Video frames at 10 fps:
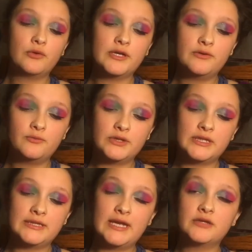Going in with
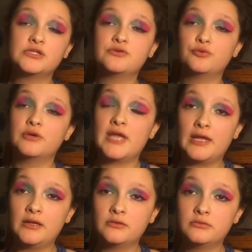the Dare to
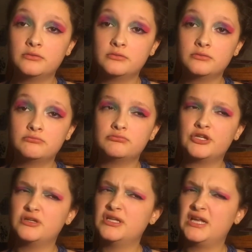Create
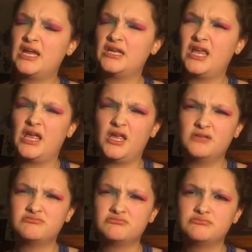
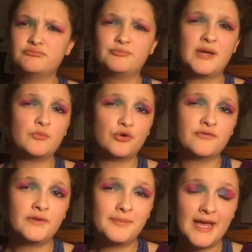39A by
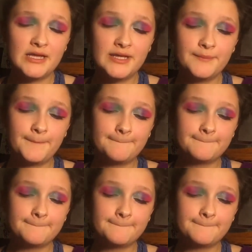Morphe palette.